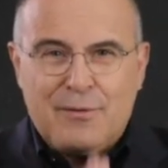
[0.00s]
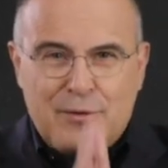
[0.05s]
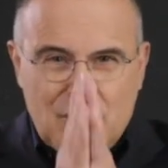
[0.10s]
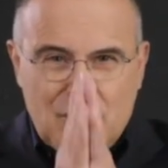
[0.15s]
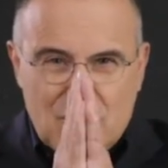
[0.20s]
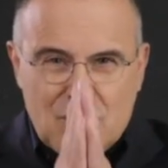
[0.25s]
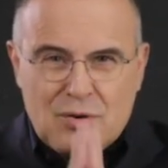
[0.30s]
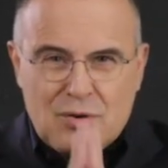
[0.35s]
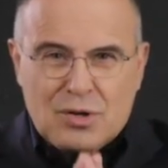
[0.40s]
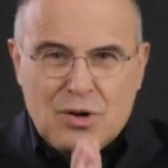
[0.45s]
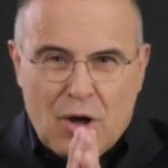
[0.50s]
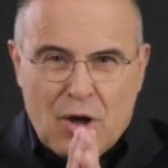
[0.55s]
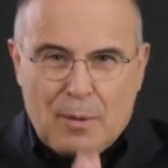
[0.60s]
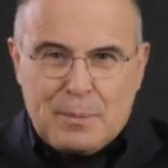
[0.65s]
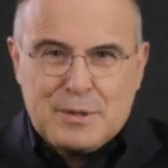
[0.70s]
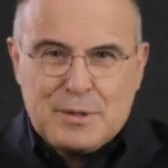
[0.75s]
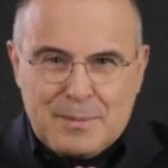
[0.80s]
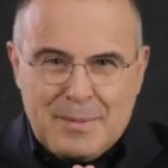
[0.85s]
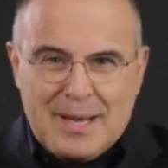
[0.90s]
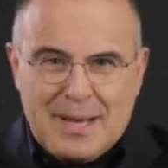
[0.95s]
If you can
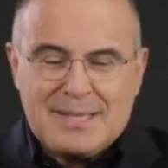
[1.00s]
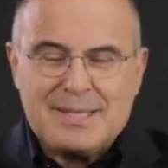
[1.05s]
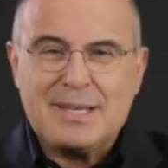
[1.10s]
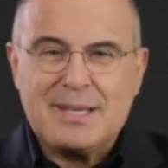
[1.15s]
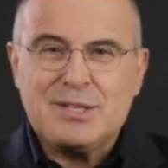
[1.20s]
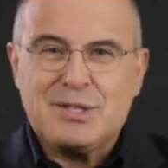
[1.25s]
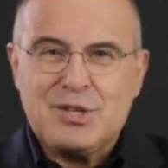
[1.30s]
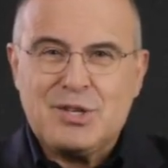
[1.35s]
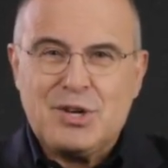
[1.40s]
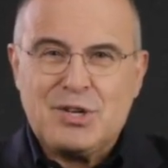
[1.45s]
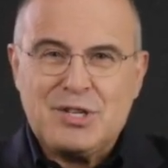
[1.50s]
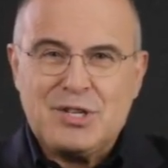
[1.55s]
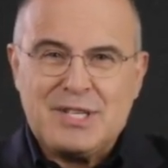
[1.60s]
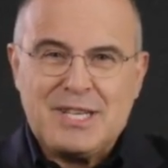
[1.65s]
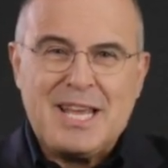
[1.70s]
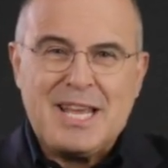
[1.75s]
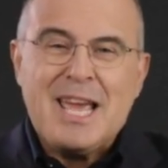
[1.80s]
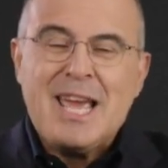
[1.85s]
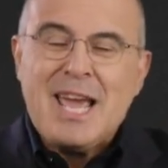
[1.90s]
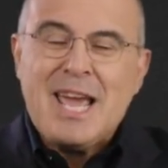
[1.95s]
optimize
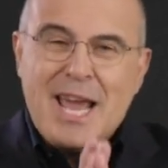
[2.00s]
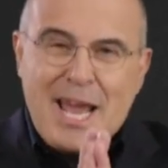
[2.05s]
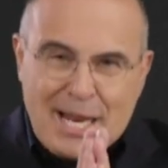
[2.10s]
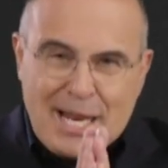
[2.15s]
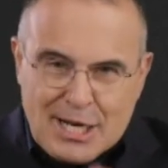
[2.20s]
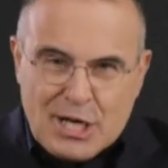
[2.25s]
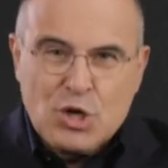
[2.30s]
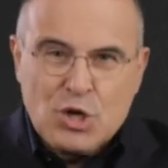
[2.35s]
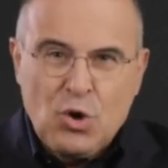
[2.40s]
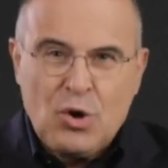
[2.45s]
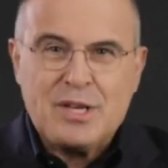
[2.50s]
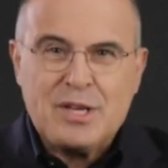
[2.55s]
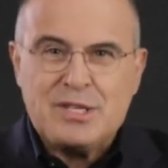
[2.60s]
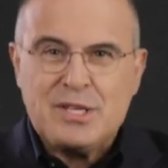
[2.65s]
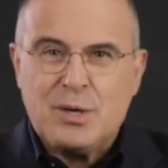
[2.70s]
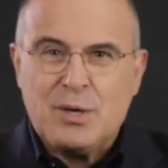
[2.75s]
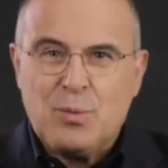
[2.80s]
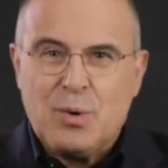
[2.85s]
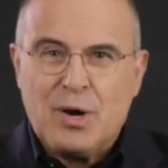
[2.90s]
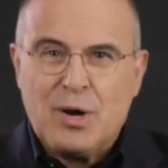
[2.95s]
uncertainty in a
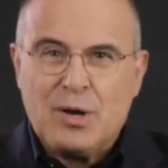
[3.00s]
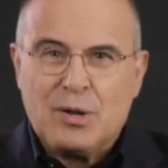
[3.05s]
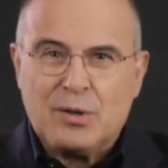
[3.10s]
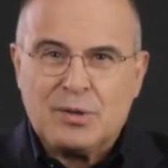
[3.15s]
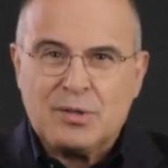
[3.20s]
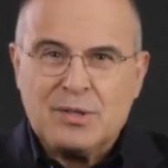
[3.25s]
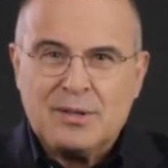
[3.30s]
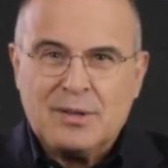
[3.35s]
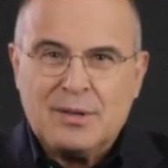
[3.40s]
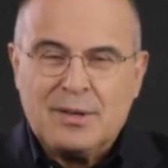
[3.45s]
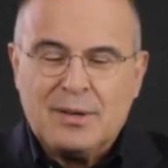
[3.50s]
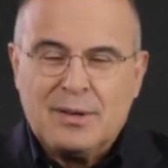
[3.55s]
noisy world,